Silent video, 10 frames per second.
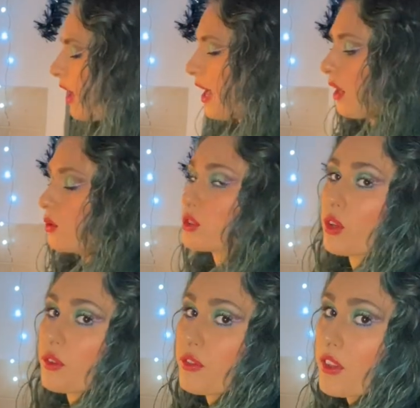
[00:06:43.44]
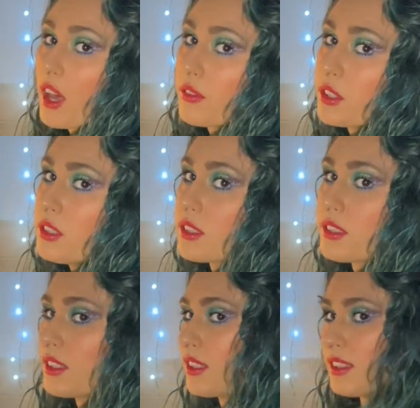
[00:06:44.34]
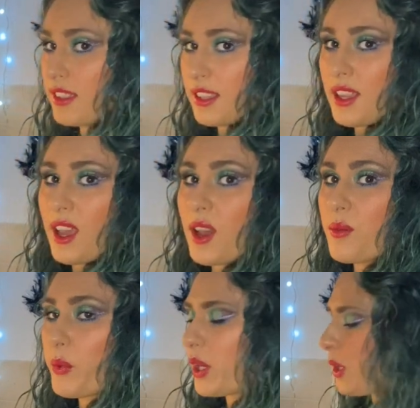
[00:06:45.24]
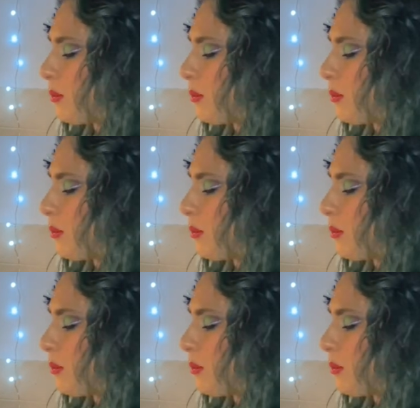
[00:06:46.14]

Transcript: out of the oven and we're going